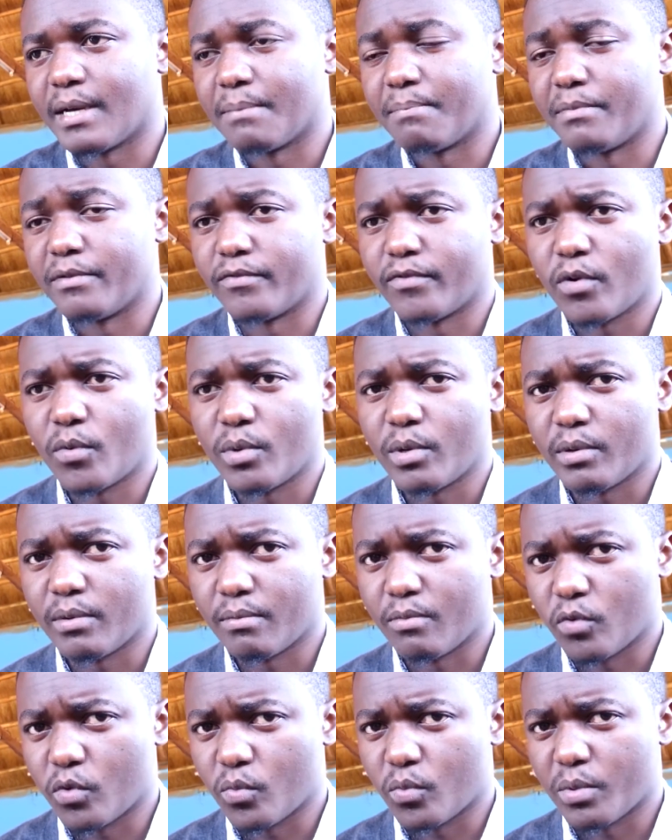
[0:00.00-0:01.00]
Before
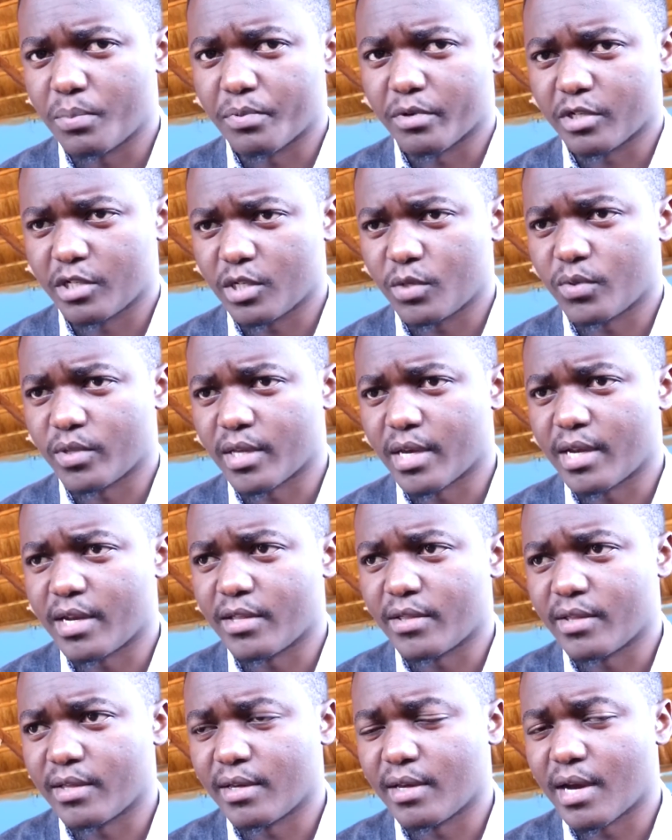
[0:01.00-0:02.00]
we proceed with
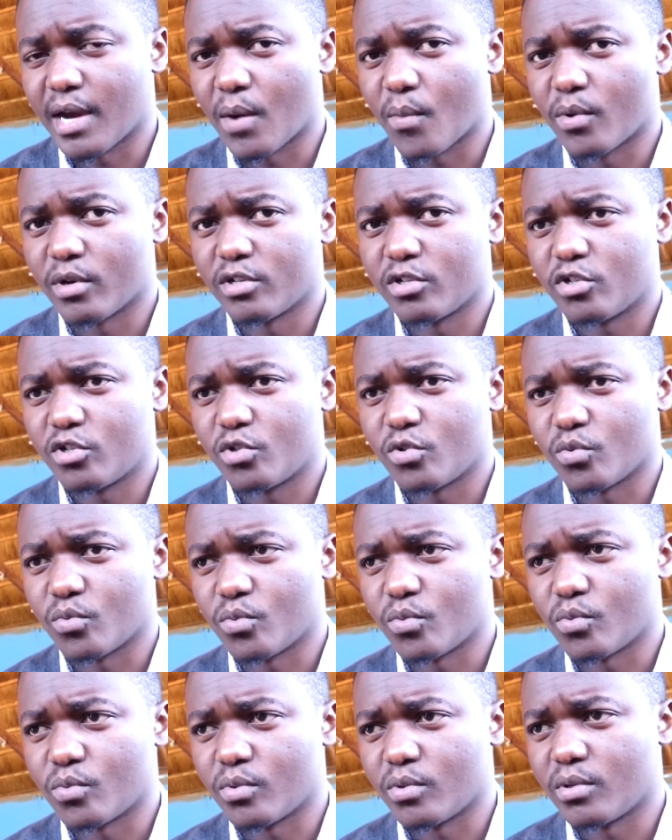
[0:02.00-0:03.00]
anything, I want
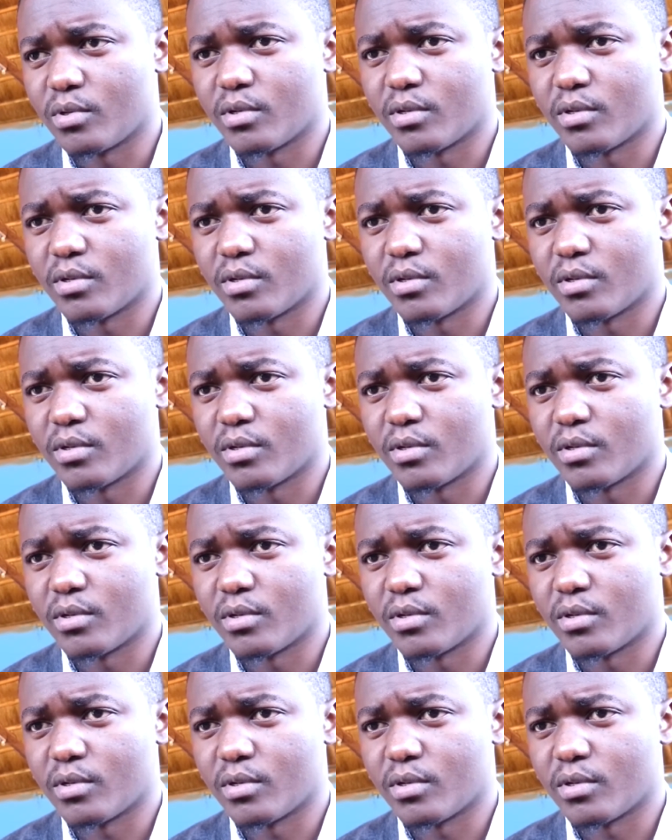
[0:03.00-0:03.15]
to